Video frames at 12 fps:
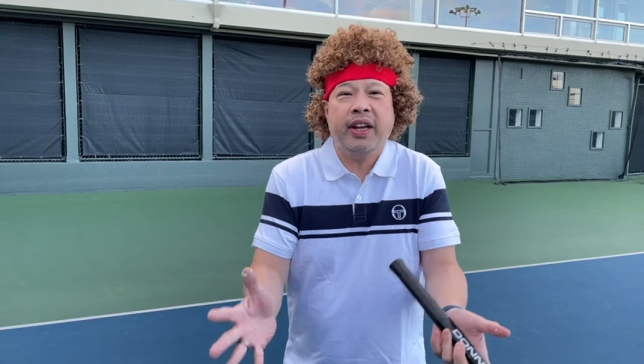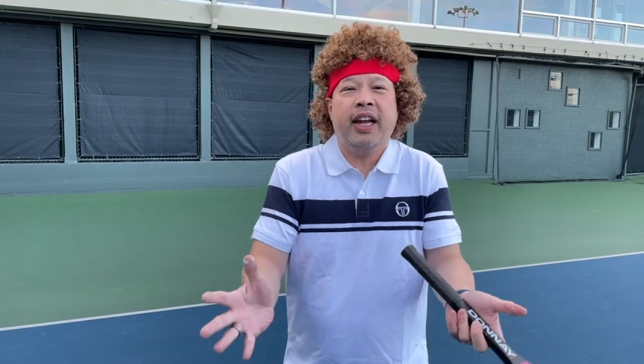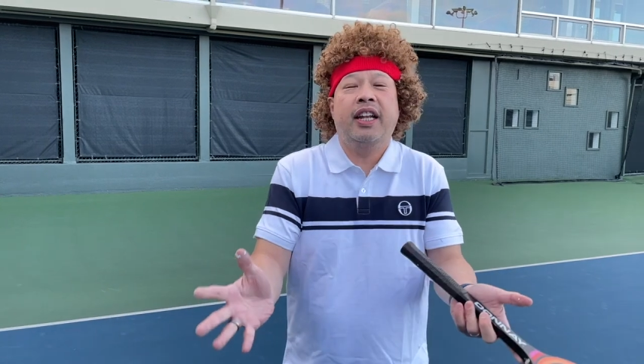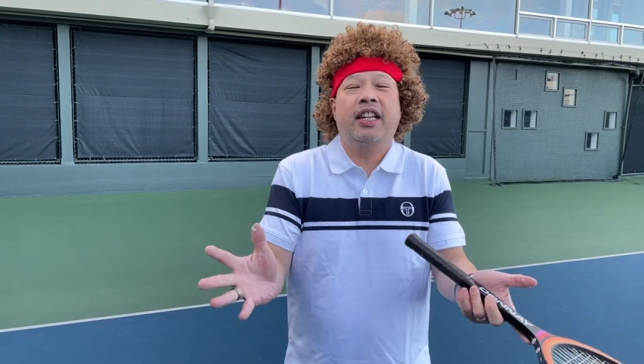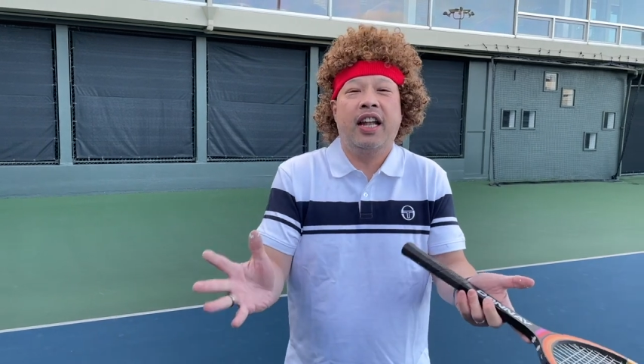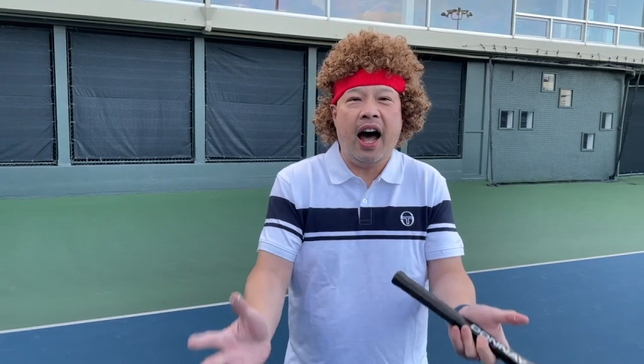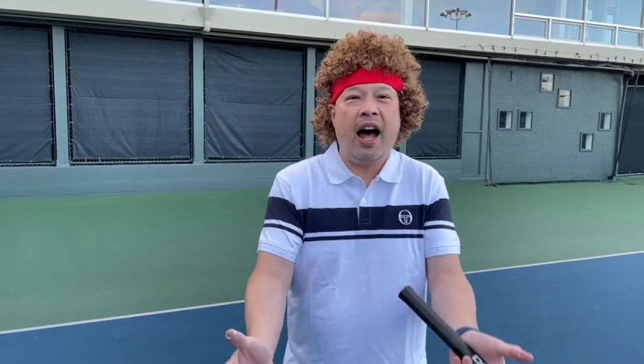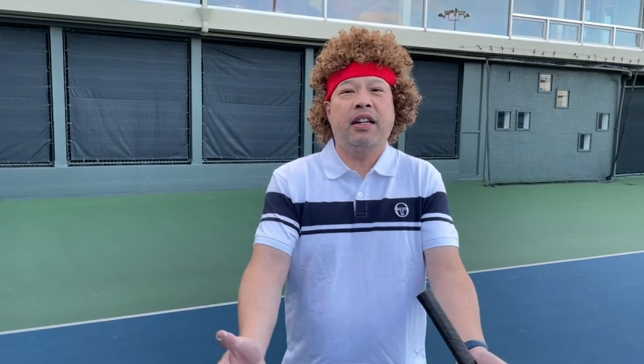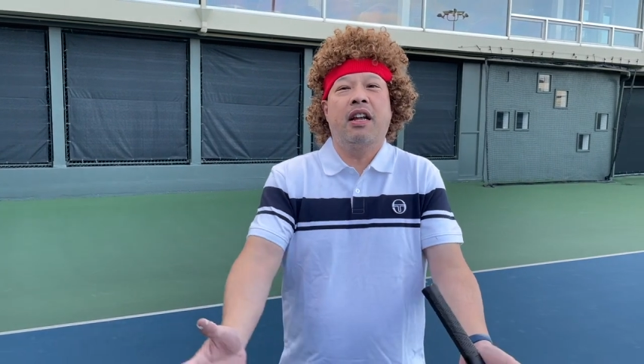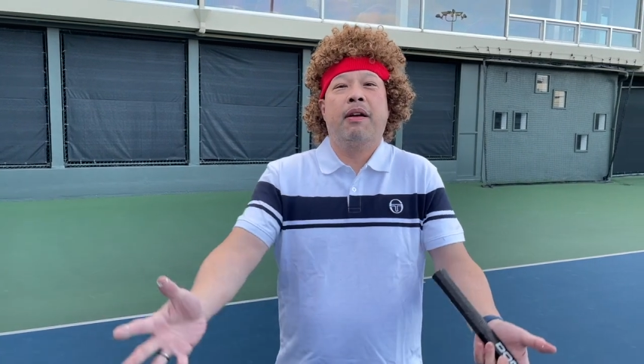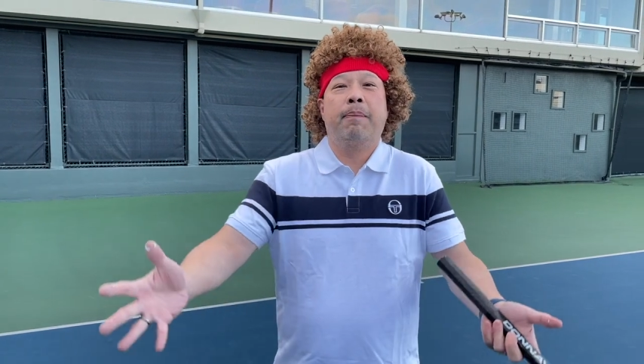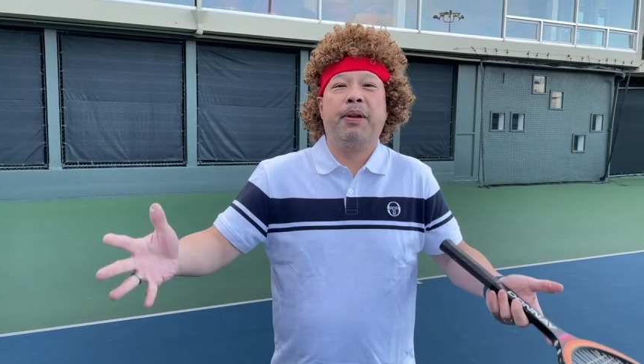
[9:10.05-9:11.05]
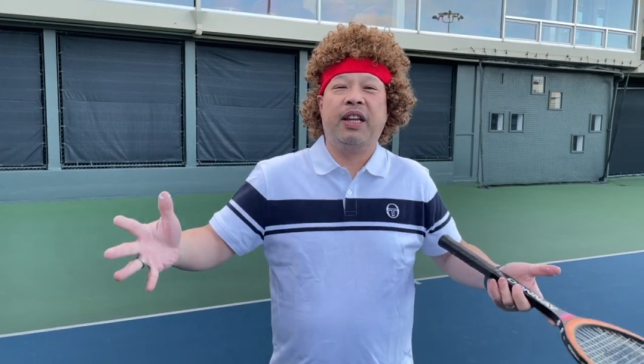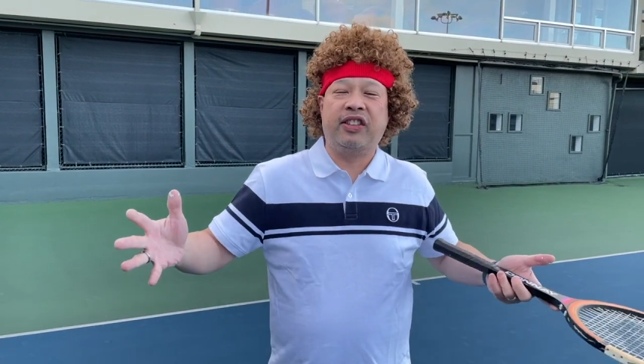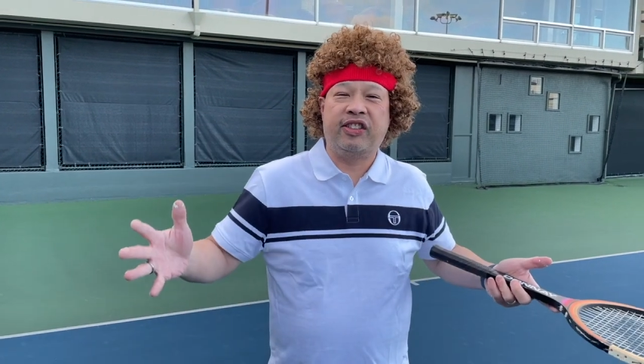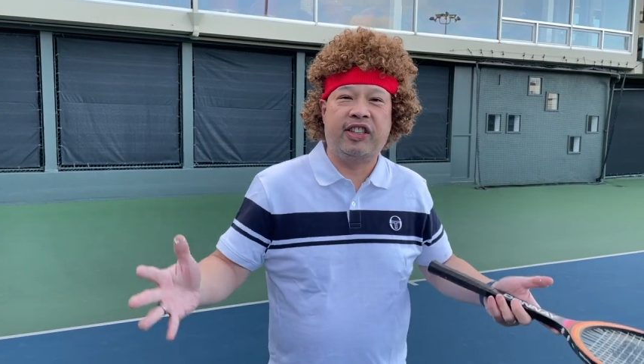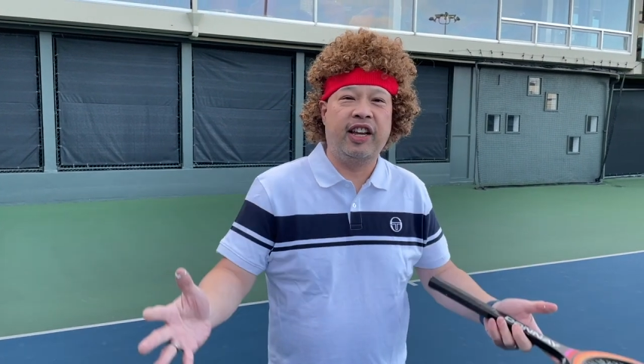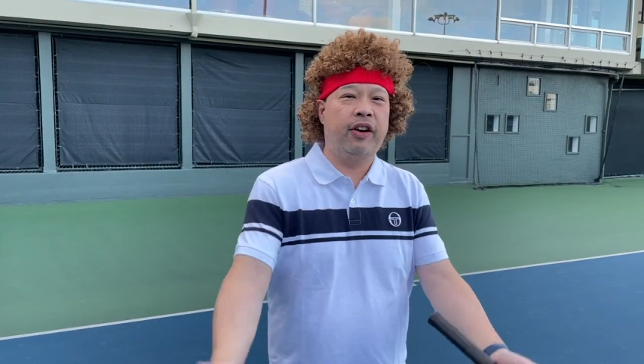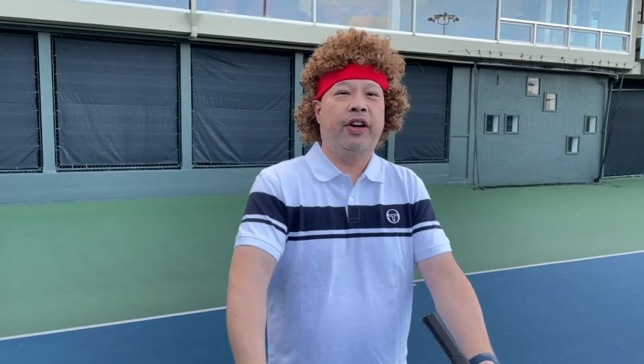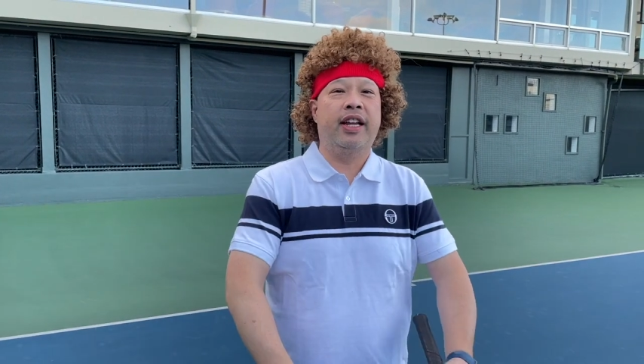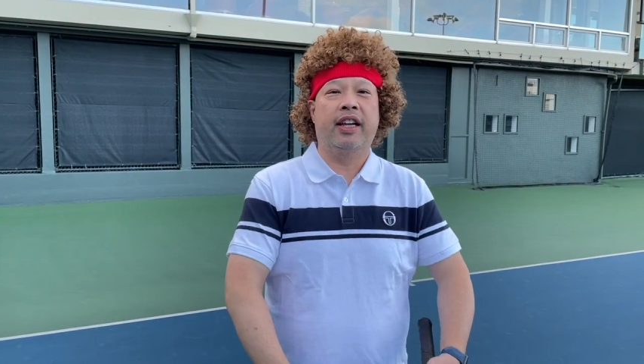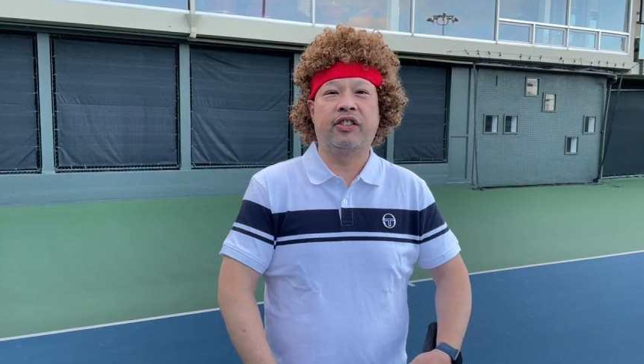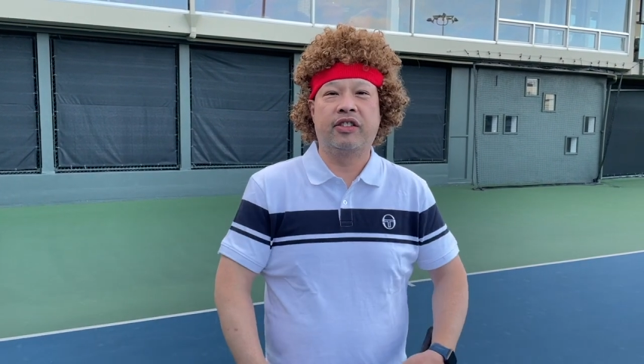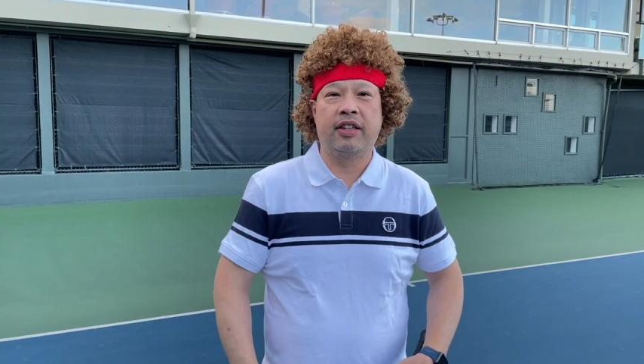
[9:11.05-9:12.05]
cannot be
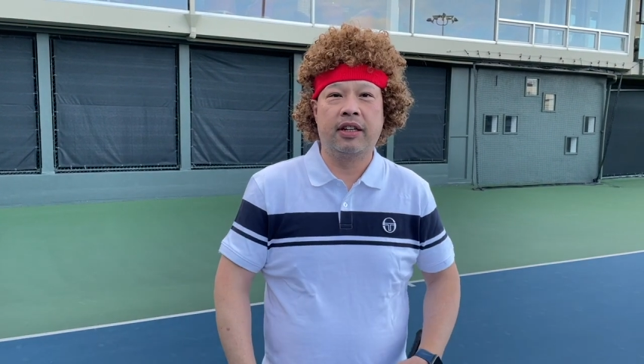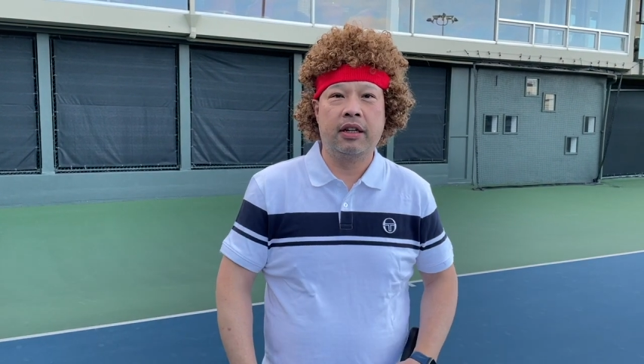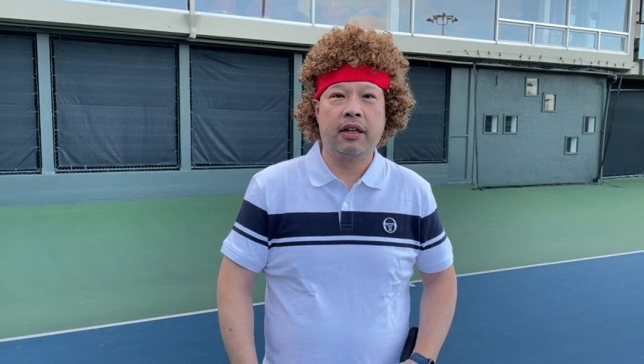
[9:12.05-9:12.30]
serious.